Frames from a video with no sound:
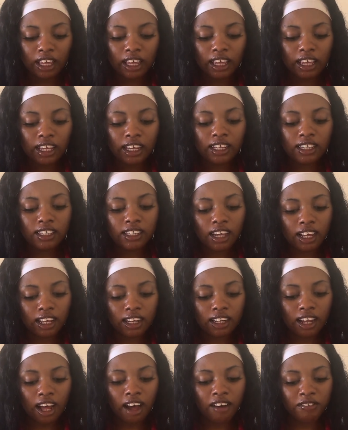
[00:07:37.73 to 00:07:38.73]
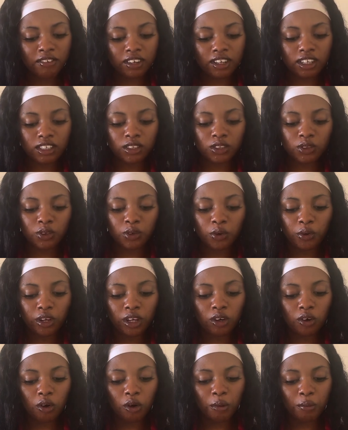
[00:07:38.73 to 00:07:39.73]
India and Africa's growing
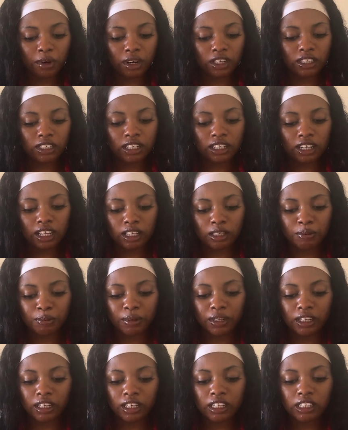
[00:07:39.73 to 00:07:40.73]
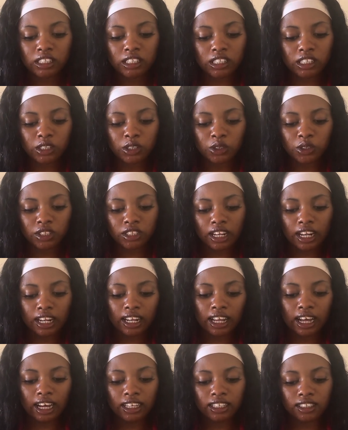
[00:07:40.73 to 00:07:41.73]
cooperation has been
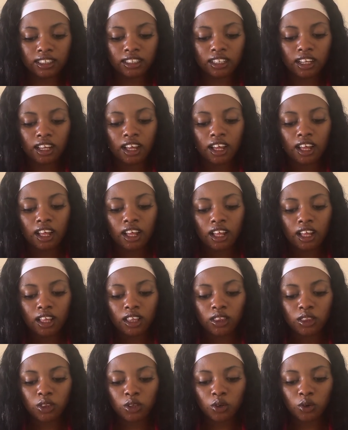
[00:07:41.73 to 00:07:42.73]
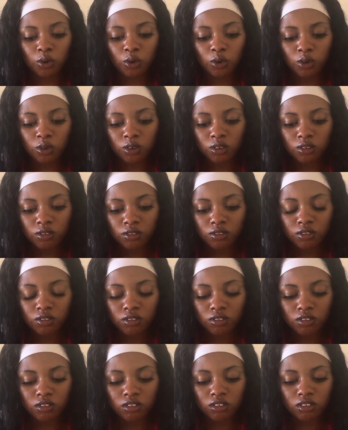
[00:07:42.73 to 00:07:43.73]
institutionalized through
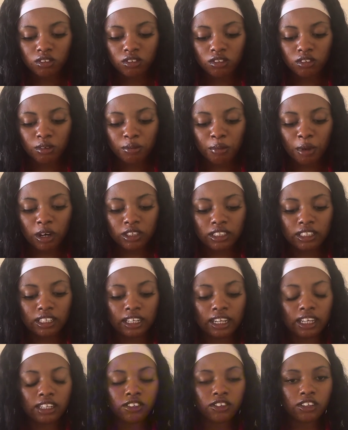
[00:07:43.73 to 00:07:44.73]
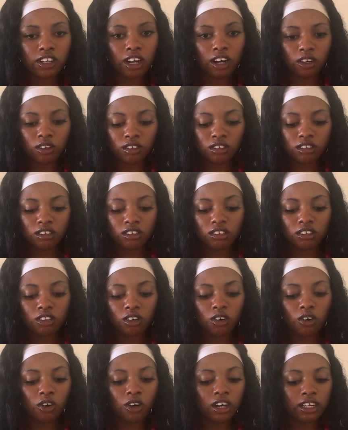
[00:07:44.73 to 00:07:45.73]
multilateral
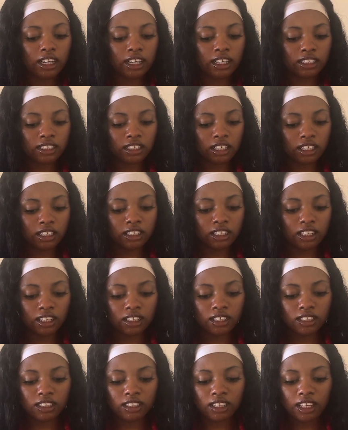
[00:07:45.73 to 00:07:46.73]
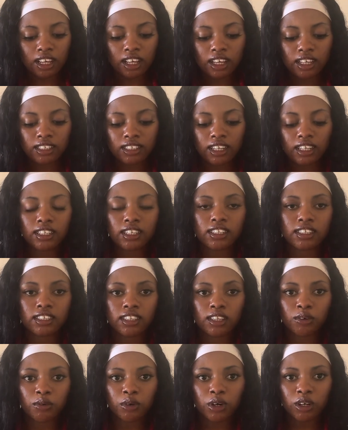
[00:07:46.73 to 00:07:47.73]
organizations such as the
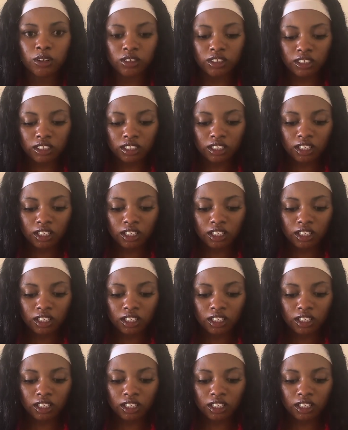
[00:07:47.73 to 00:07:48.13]
World